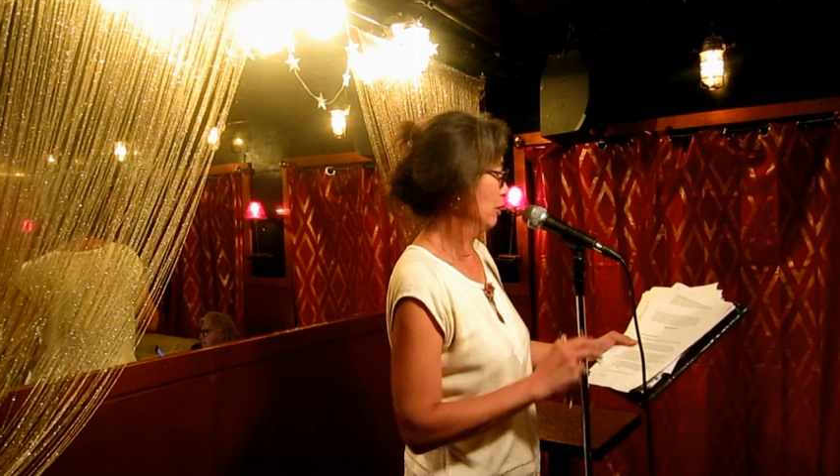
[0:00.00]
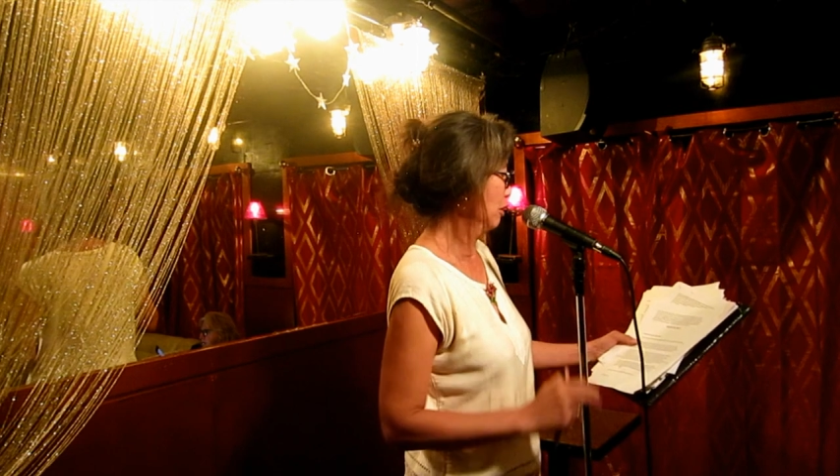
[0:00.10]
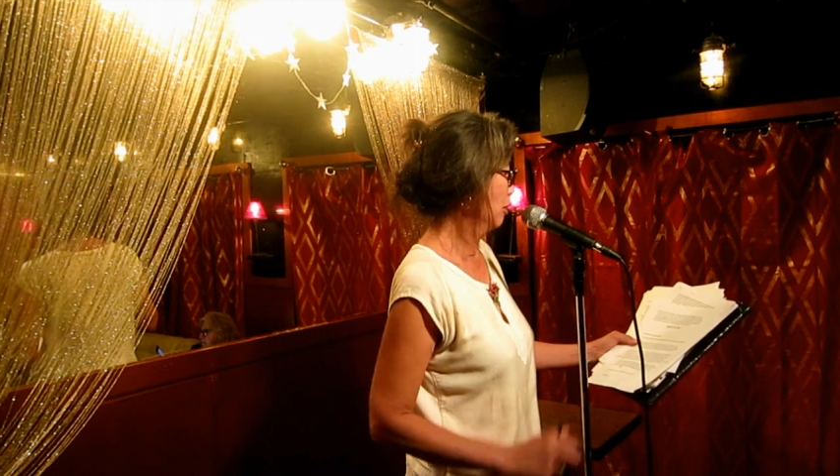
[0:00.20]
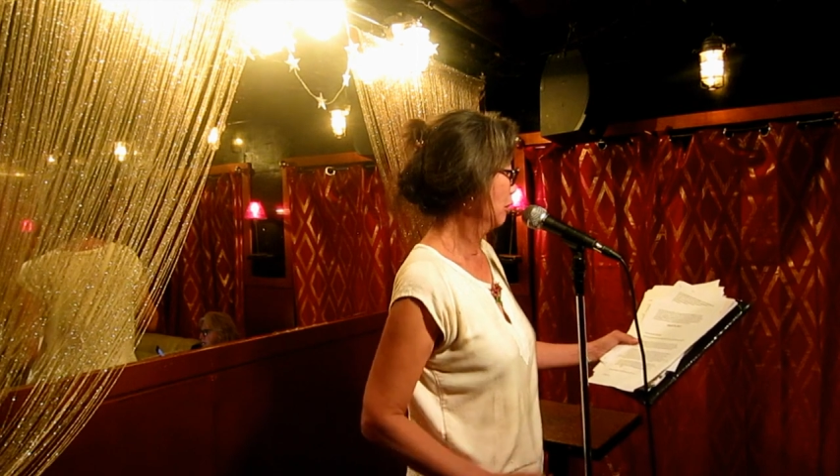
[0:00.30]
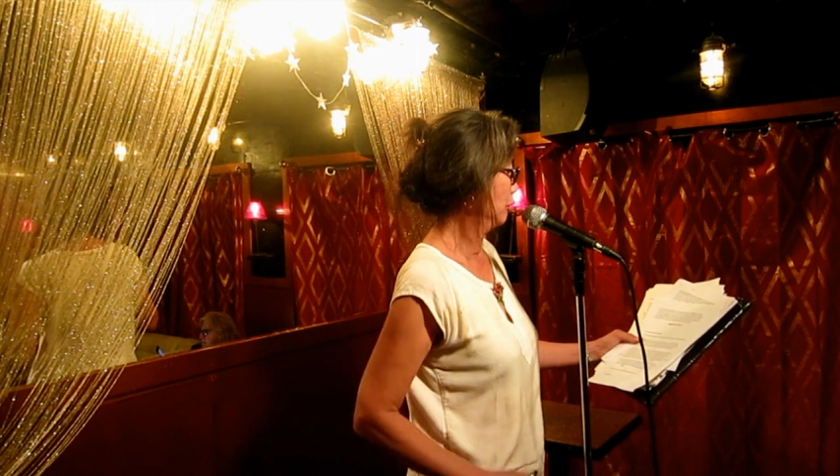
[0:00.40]
New
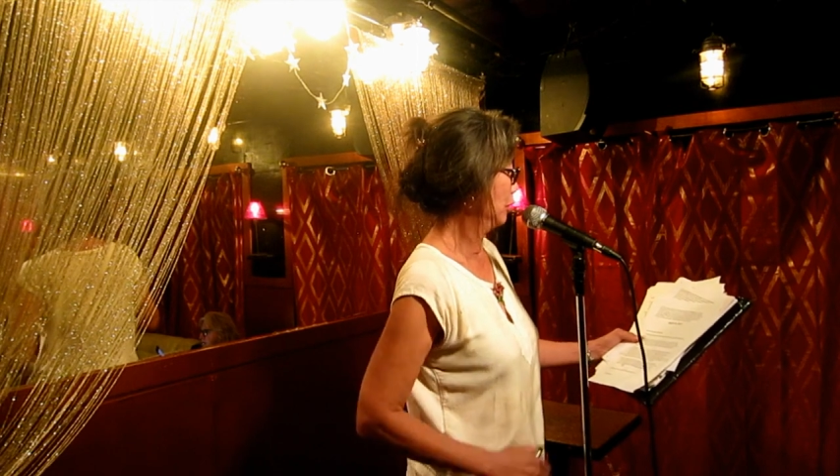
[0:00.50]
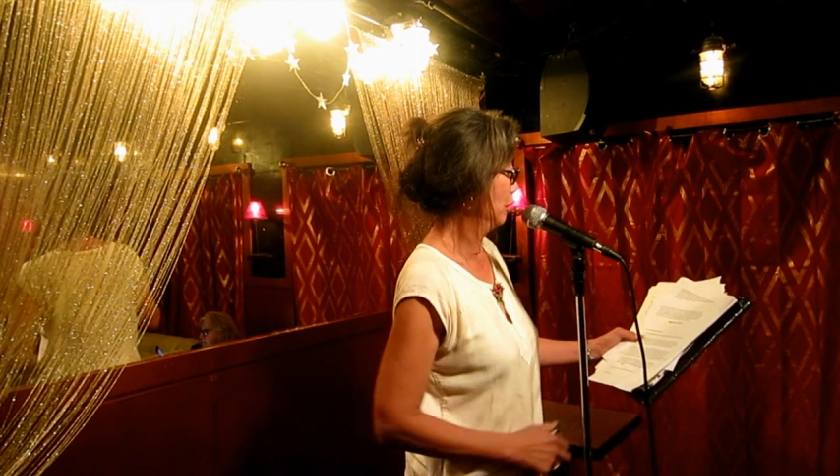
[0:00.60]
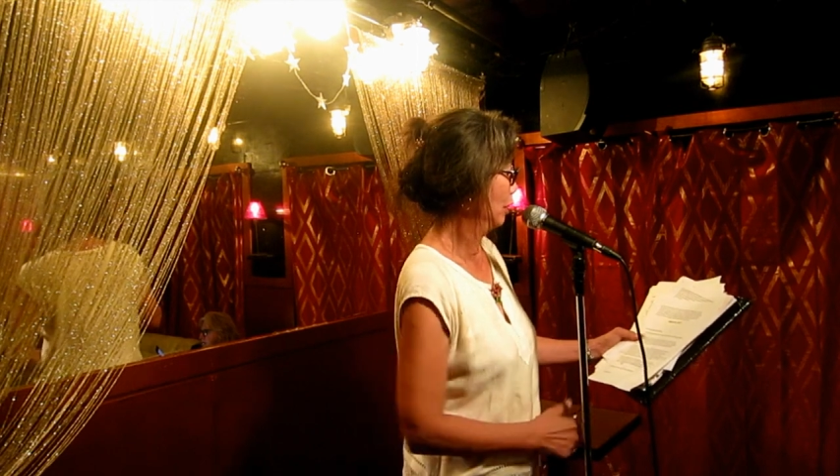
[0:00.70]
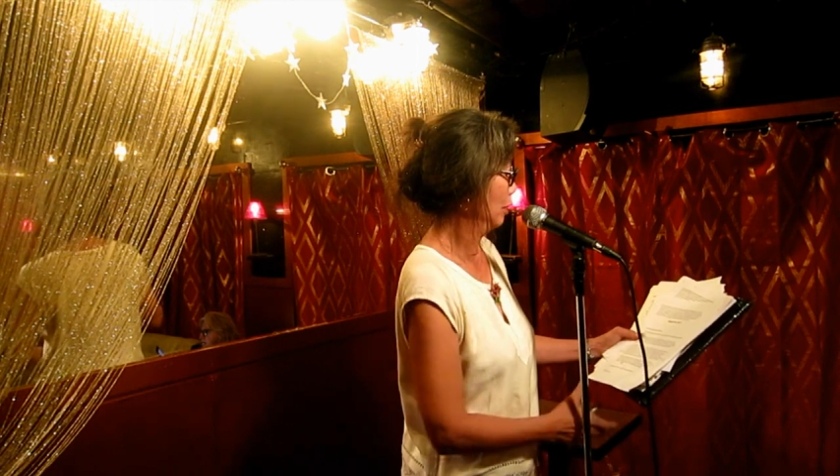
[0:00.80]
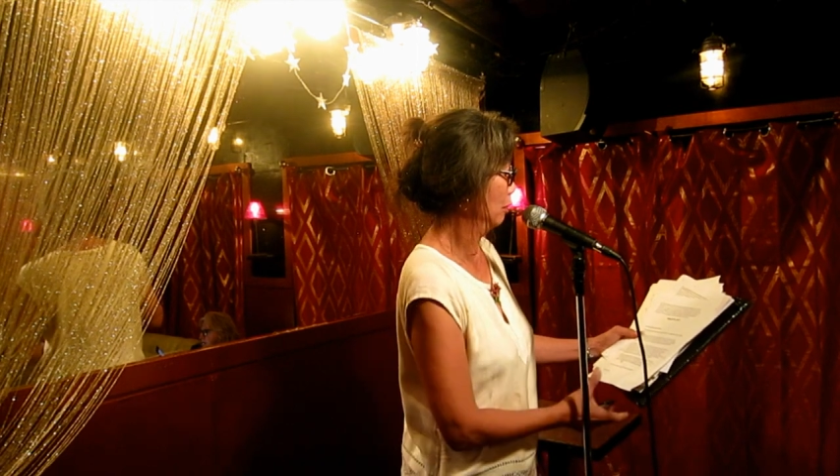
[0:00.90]
York
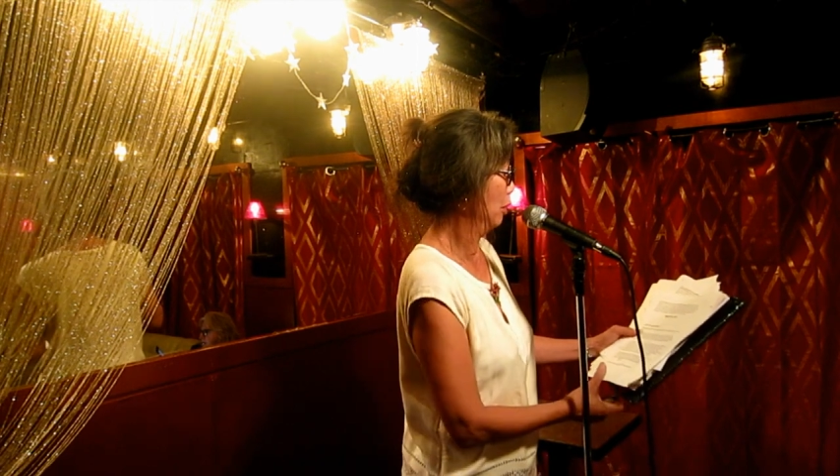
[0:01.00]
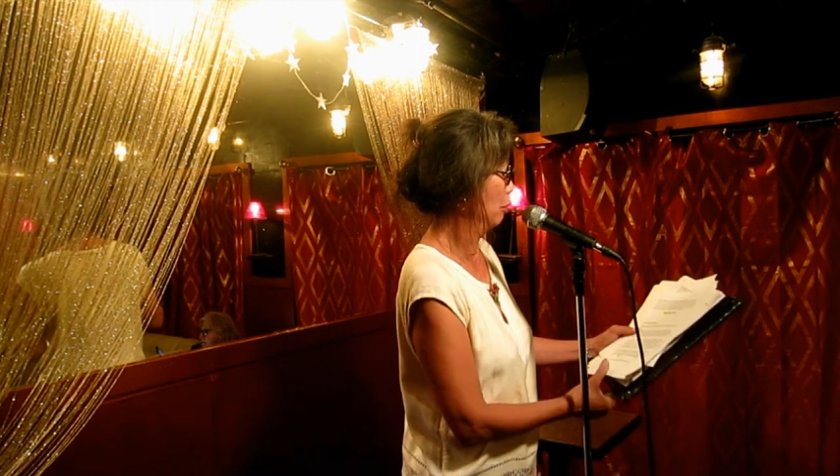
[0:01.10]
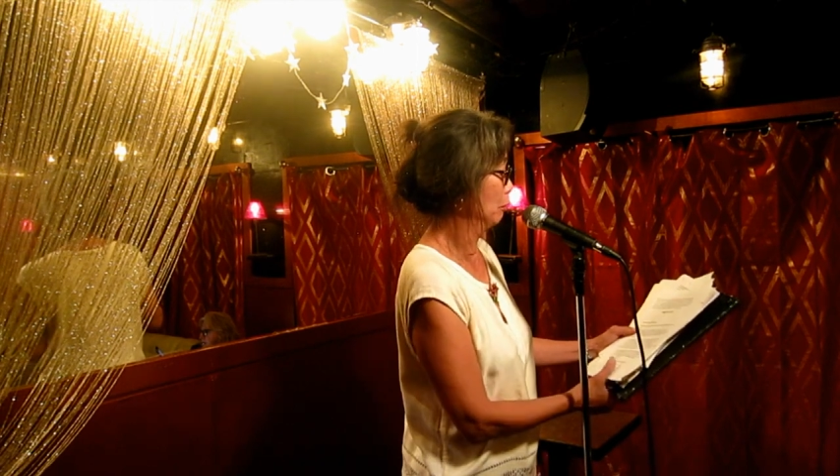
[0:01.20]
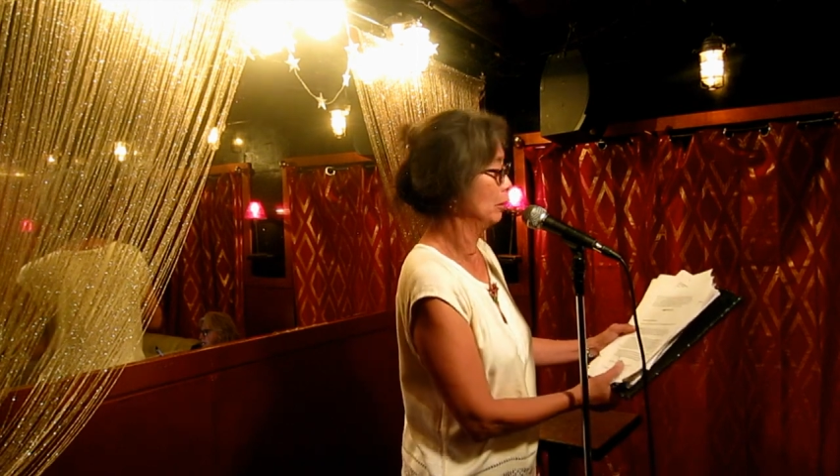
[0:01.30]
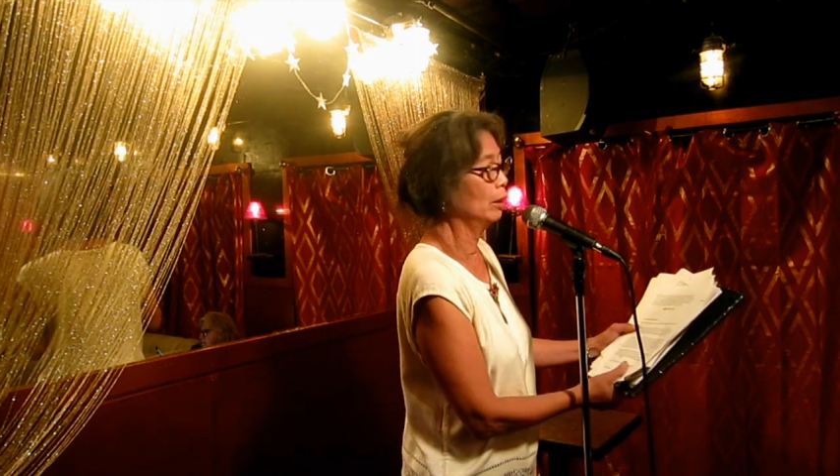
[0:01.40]
City,
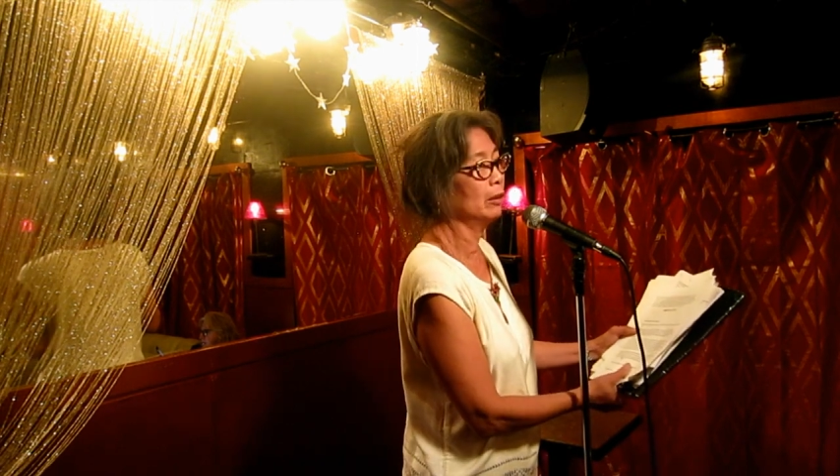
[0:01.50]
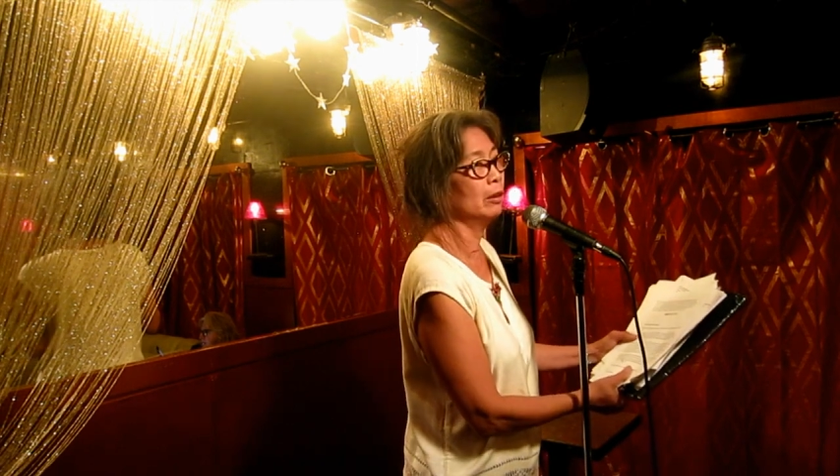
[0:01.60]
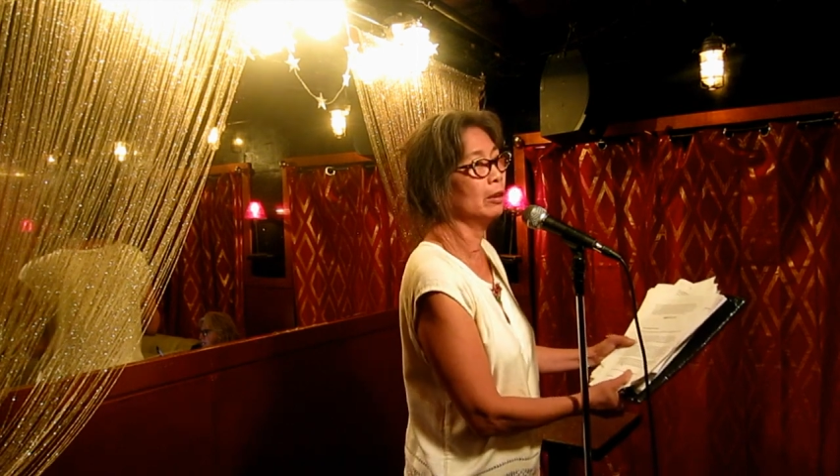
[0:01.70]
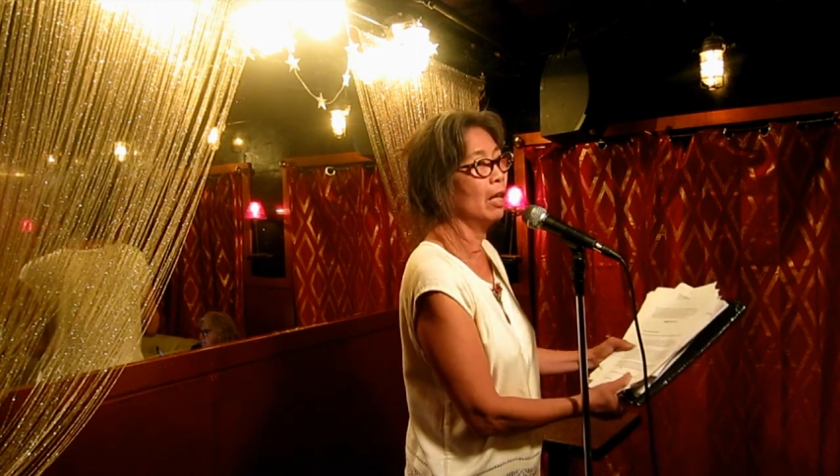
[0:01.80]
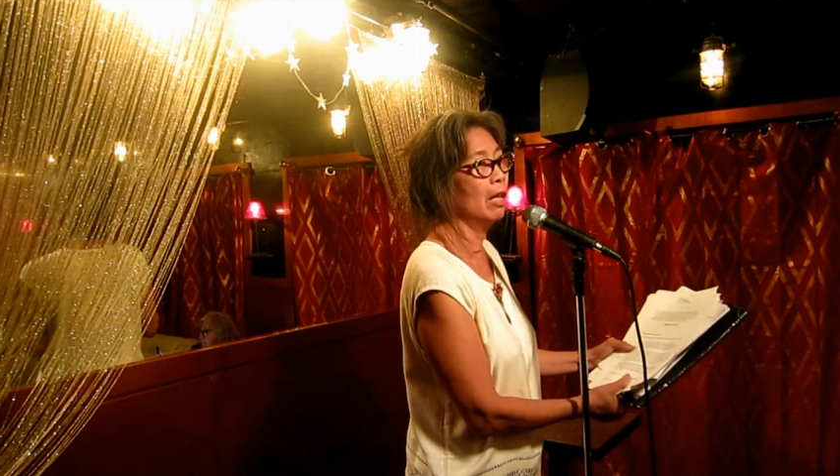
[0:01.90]
Lower East
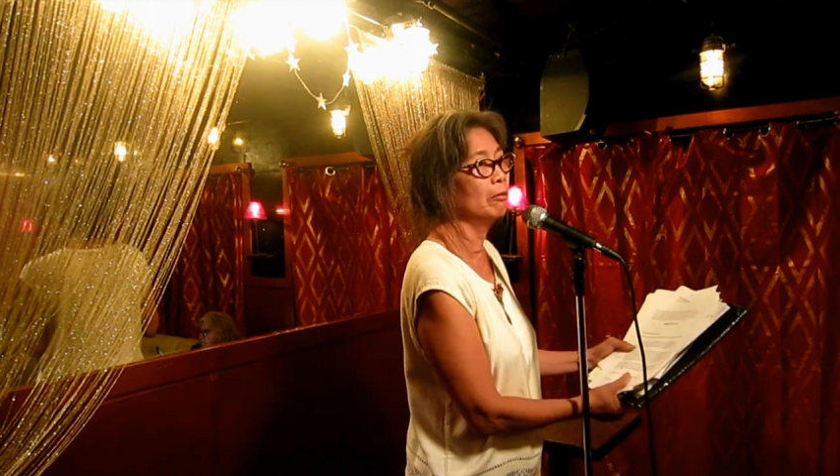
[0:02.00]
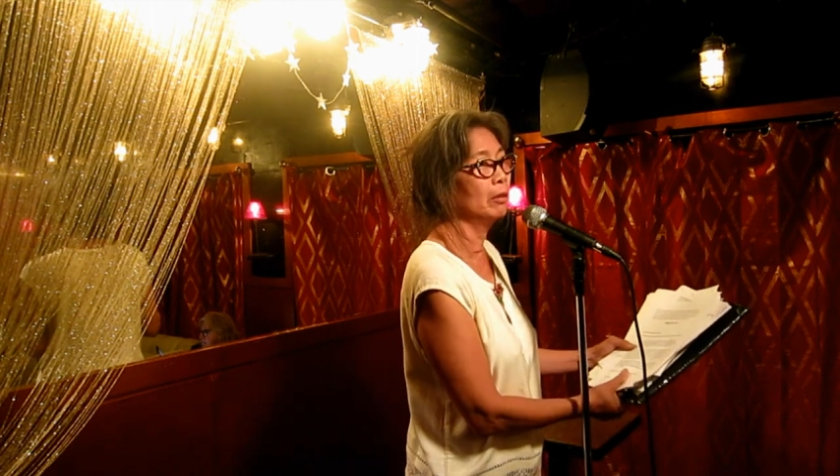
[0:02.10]
Side.